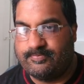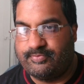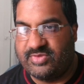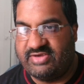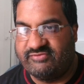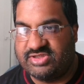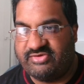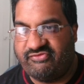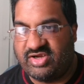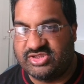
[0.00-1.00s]
Evil Dead
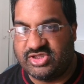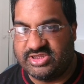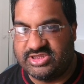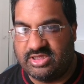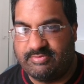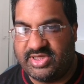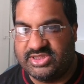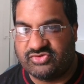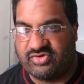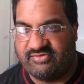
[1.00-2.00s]
franchise to the big
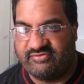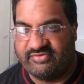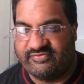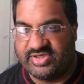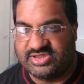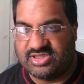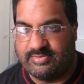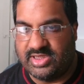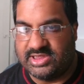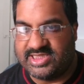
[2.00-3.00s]
screen for the first time
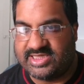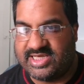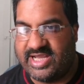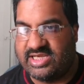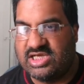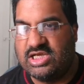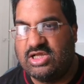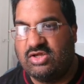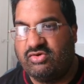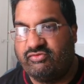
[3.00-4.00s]
in a decade.
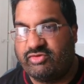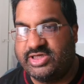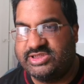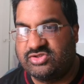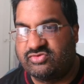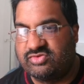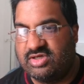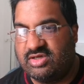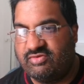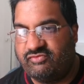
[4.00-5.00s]
Rise
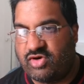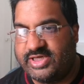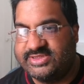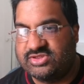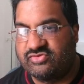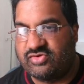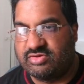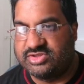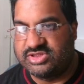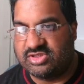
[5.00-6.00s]

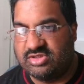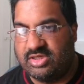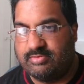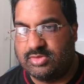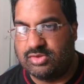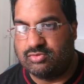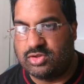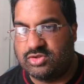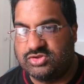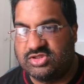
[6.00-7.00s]
grossed
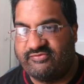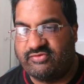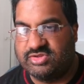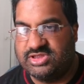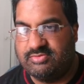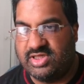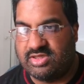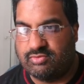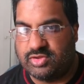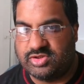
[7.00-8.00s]
140
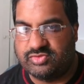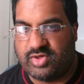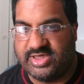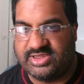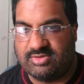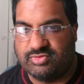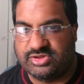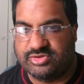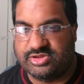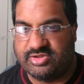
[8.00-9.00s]
million worldwide and was
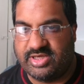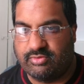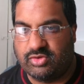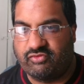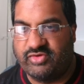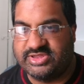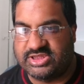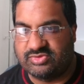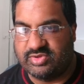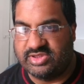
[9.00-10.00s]
also hit with
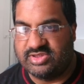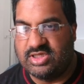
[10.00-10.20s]
critics with